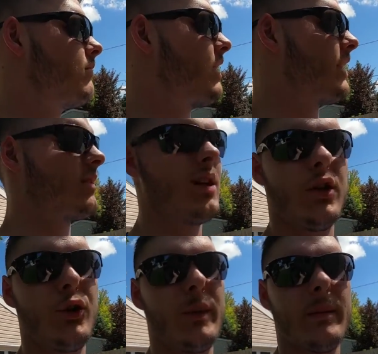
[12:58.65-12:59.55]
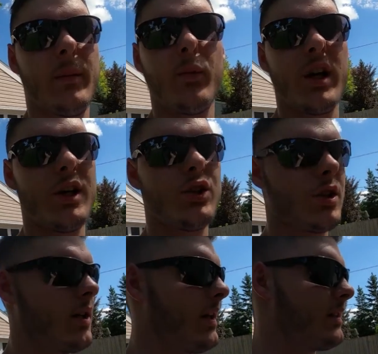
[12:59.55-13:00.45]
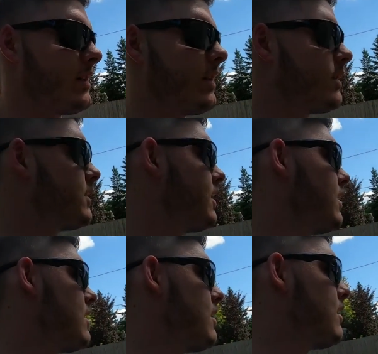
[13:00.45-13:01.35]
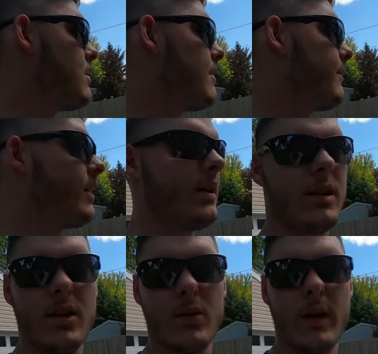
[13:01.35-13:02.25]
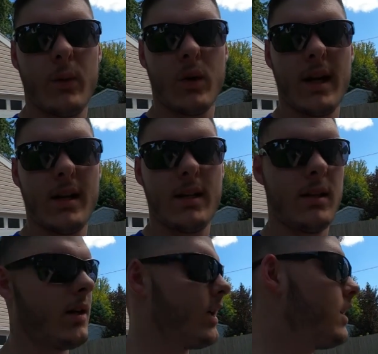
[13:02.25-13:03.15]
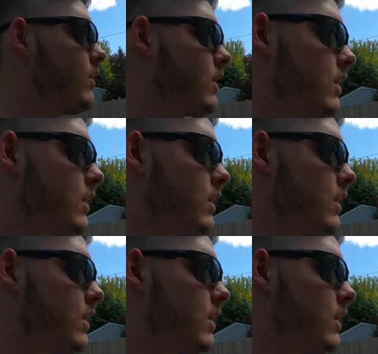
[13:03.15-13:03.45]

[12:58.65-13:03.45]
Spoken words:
like the new minimum wage kind of sucks, but either way, we're getting it done.